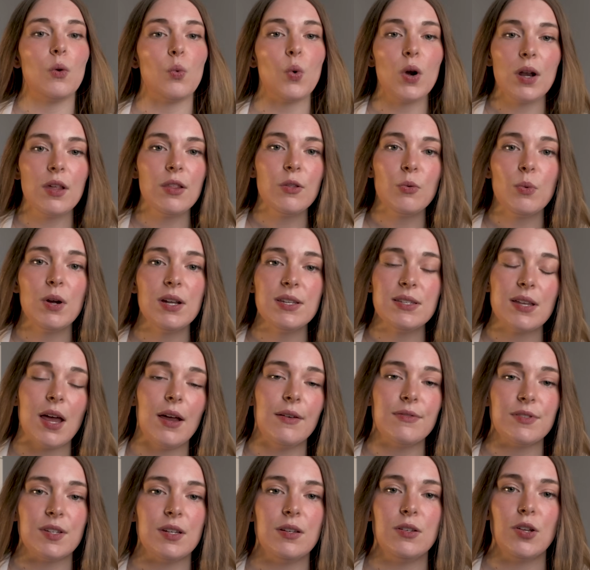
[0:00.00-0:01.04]
One of the ones
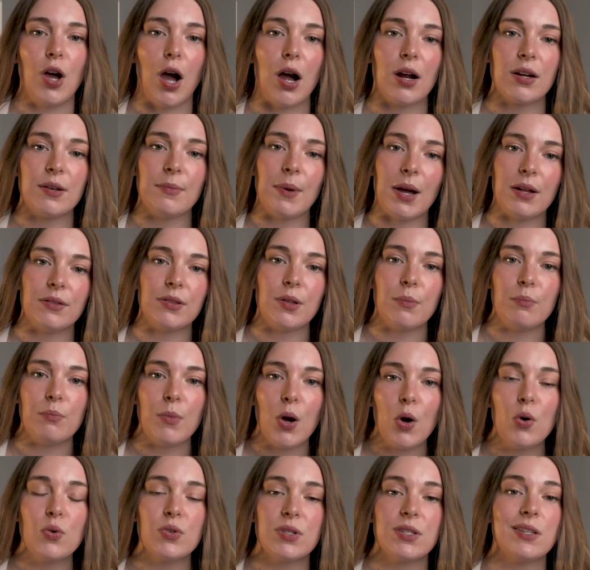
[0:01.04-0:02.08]
I've seen talked about the
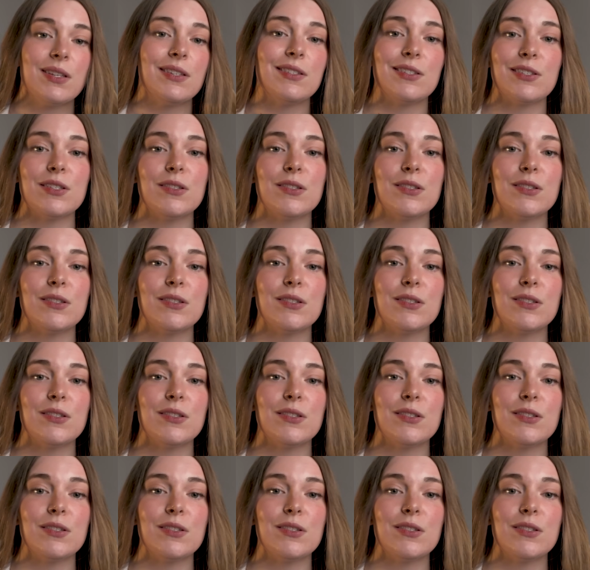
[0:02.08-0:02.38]
most is